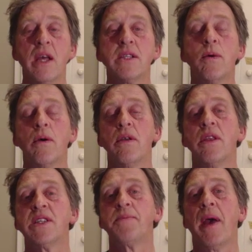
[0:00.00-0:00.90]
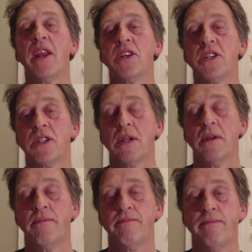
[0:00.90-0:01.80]
So we're in the Spanish.
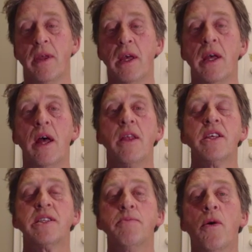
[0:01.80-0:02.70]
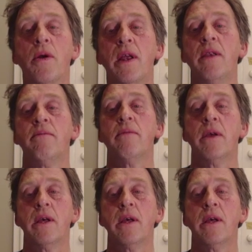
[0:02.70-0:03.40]
This morning